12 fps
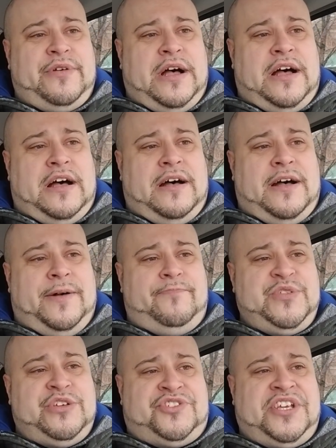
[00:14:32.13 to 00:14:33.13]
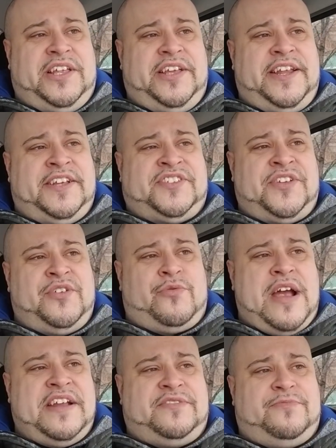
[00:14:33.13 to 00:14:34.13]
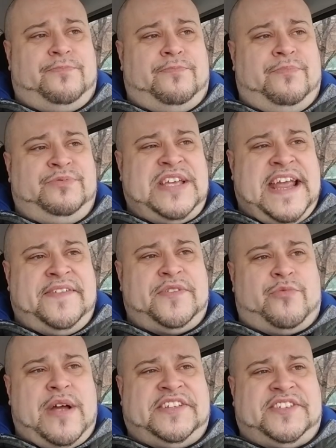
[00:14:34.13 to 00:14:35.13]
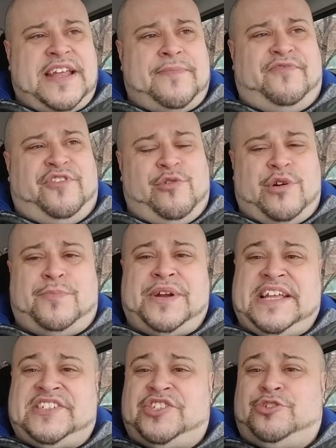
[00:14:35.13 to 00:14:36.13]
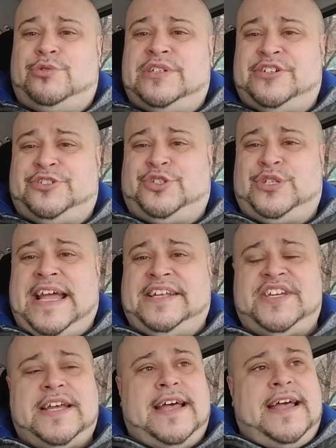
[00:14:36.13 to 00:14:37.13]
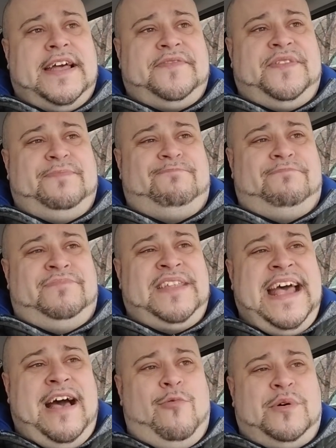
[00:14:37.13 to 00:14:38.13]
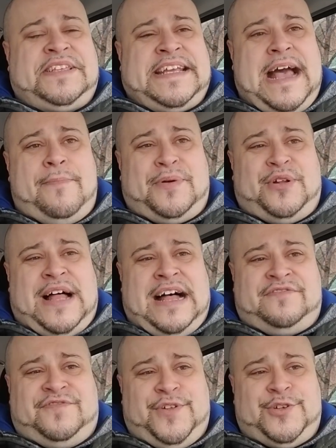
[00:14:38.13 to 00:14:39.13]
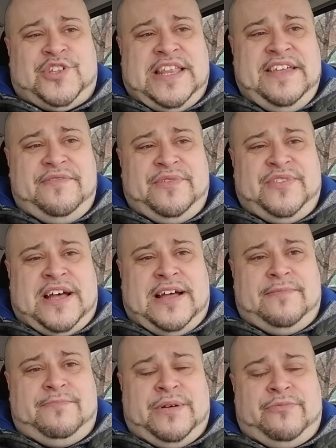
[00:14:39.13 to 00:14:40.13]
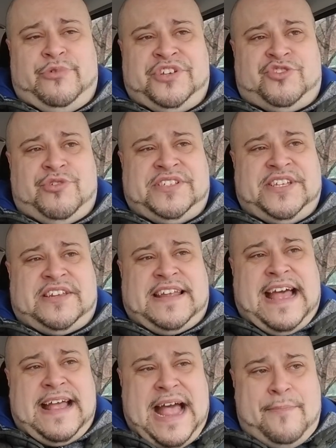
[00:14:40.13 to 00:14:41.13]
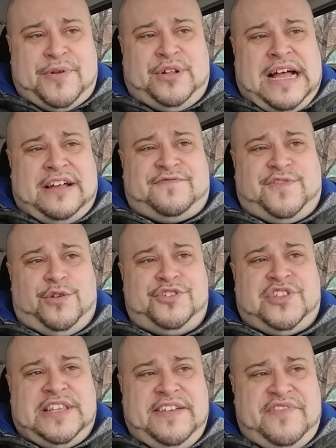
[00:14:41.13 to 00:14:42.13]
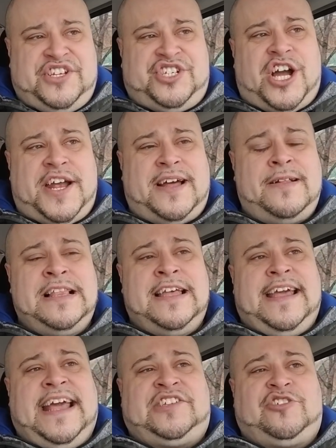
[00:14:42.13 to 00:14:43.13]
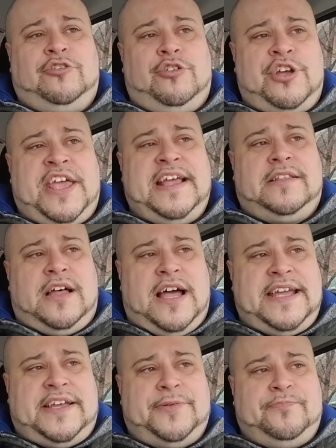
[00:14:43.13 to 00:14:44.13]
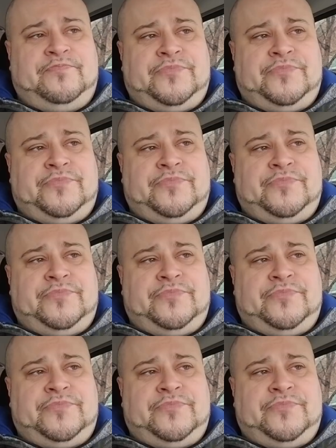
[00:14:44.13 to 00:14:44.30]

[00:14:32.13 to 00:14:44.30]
New Zealand is taking the right step forward, but is it too little, too late? Now, with the capital outflows, restricted capital outflows leaving China, it's looking like